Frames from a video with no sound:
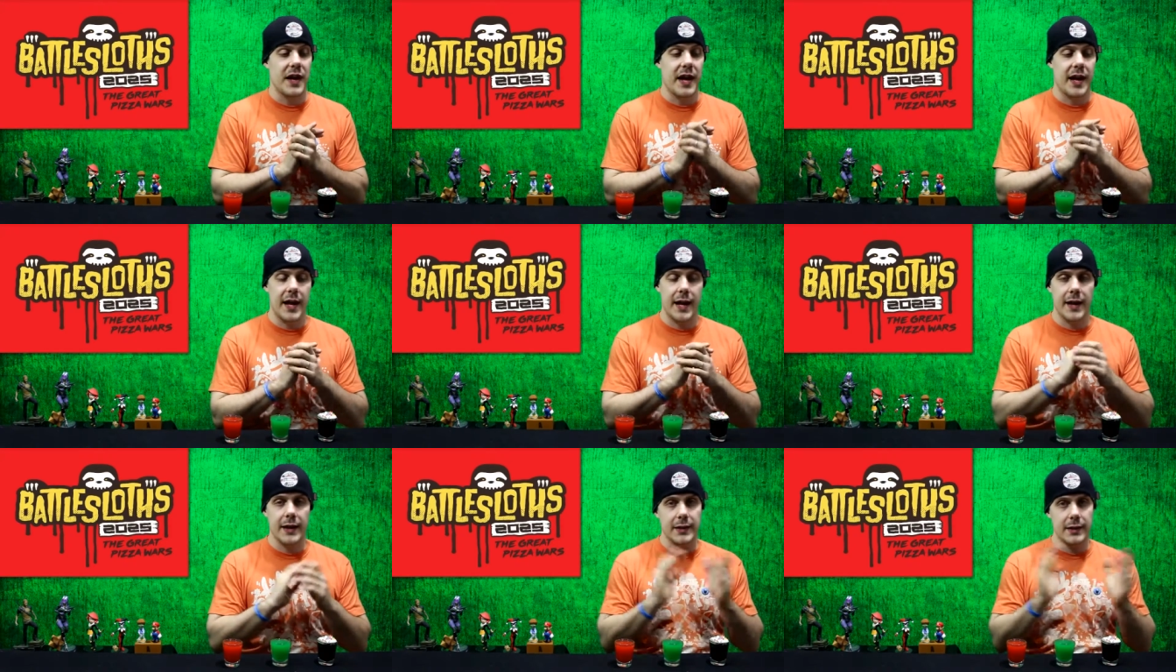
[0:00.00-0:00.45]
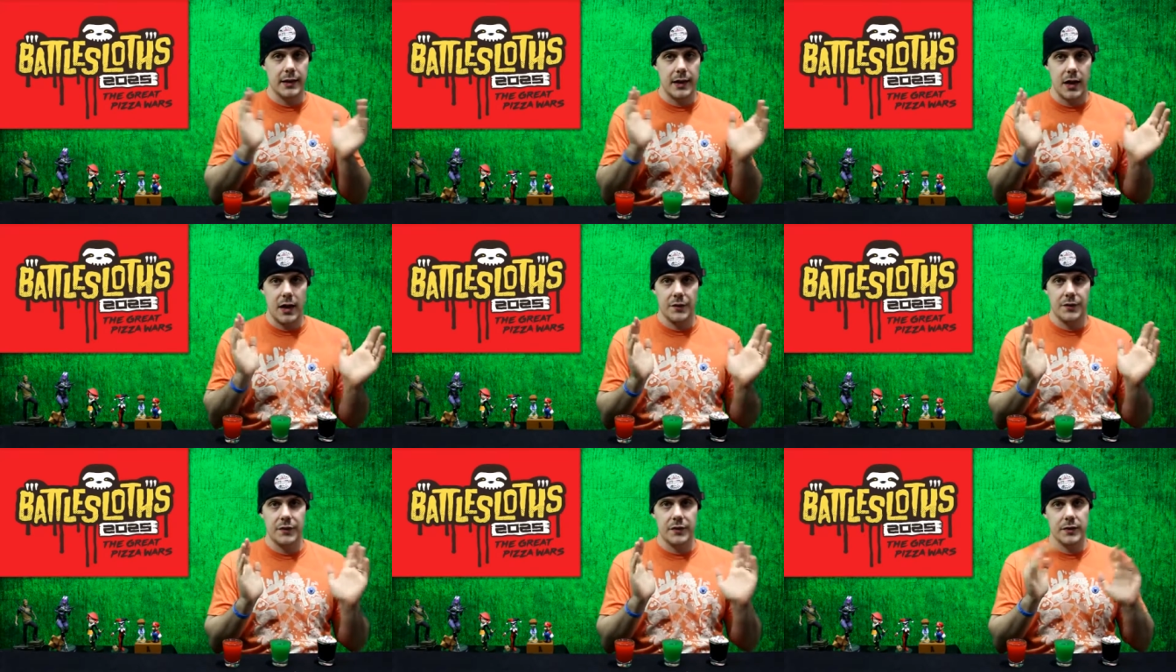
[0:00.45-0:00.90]
I
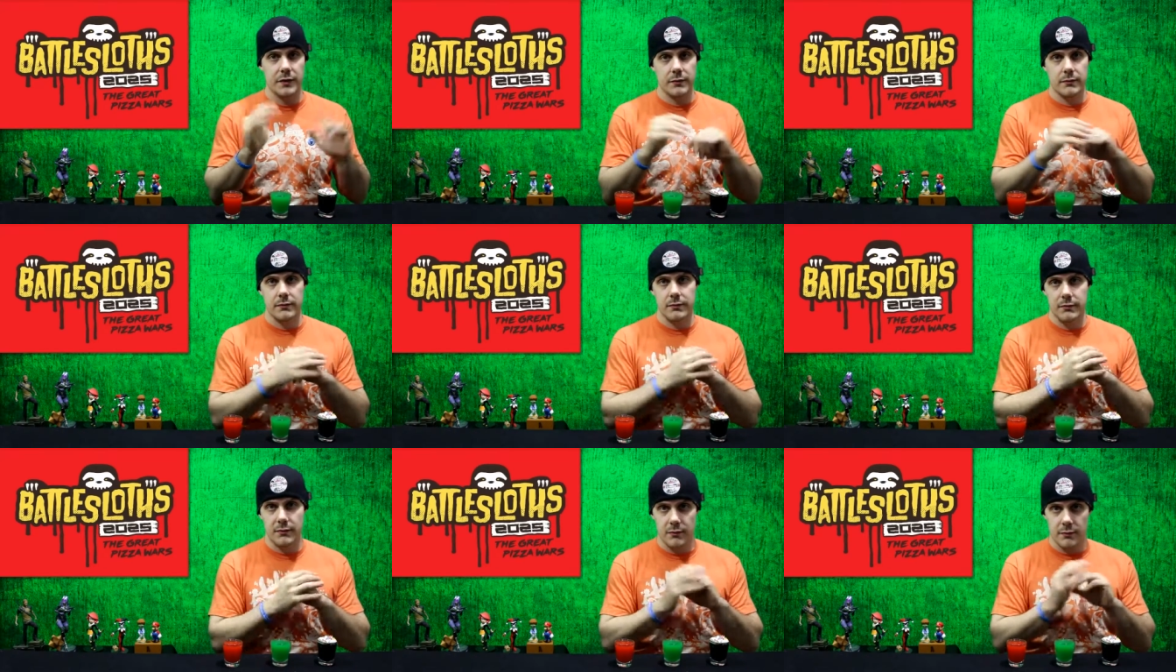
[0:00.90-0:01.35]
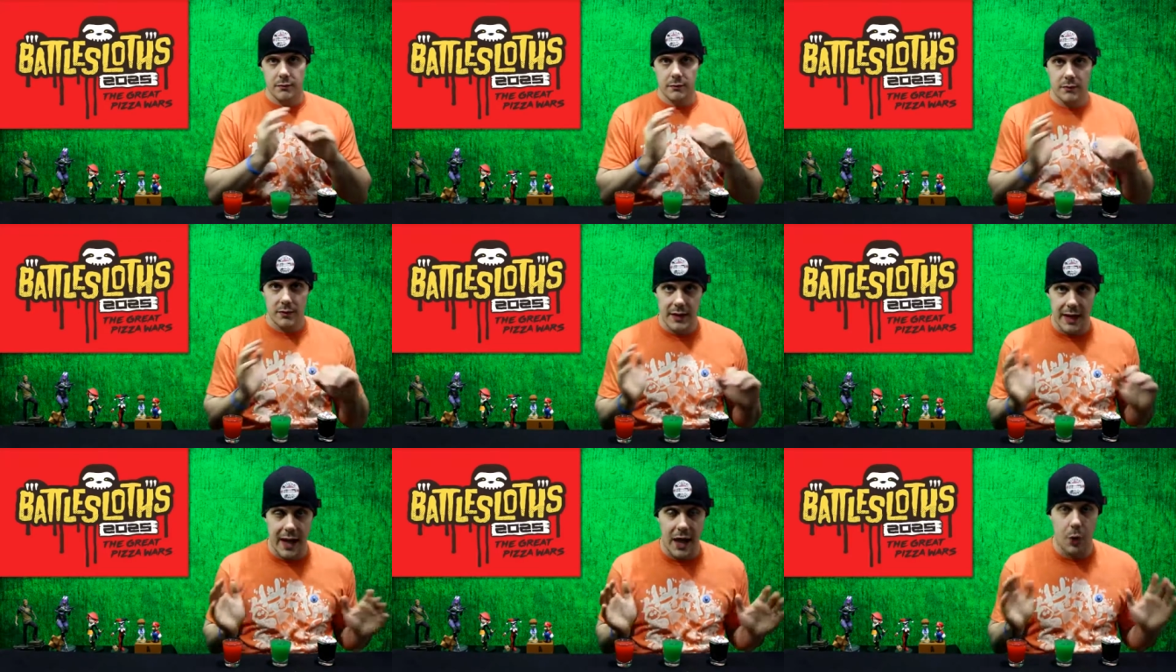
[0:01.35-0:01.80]
love
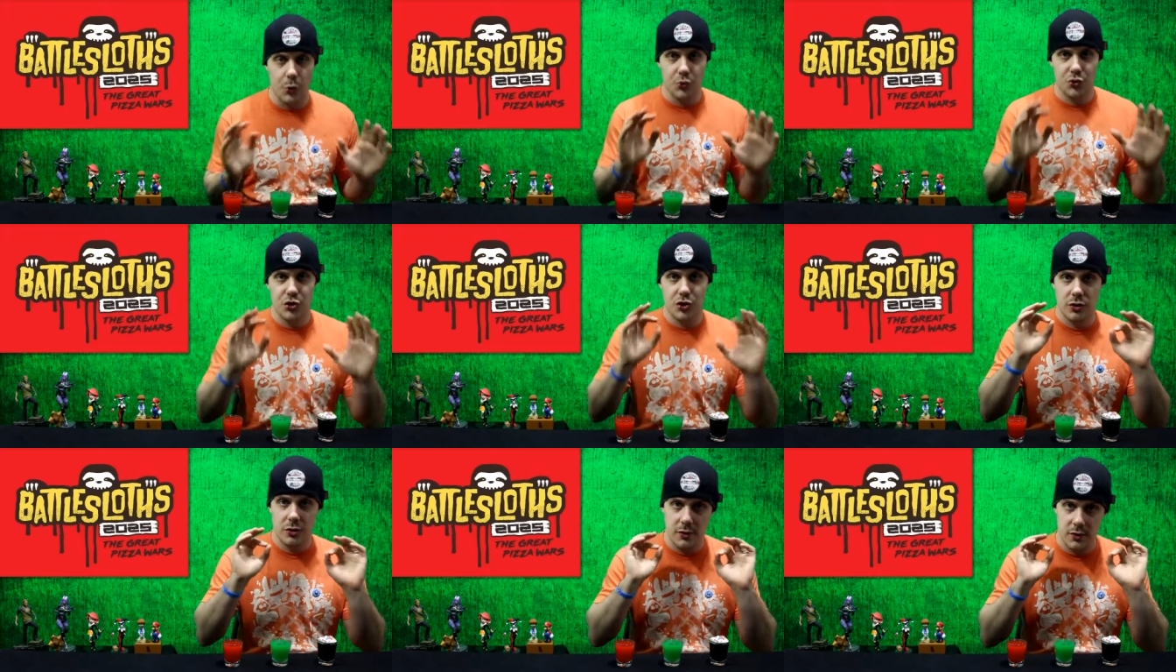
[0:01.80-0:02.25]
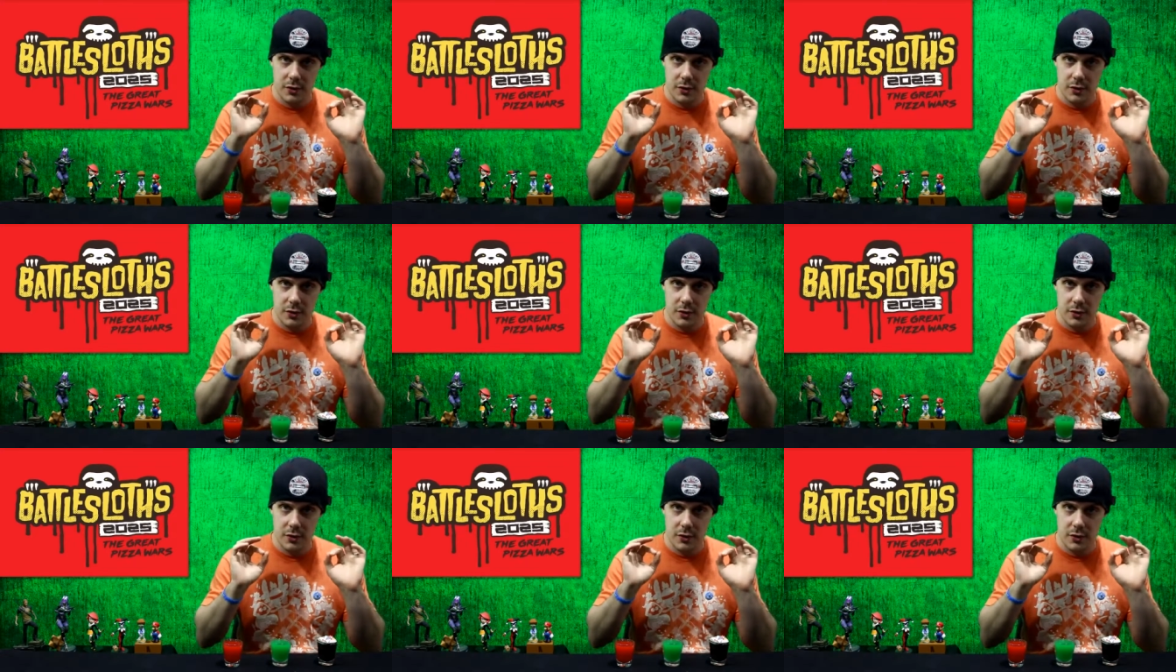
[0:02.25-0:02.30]
couch,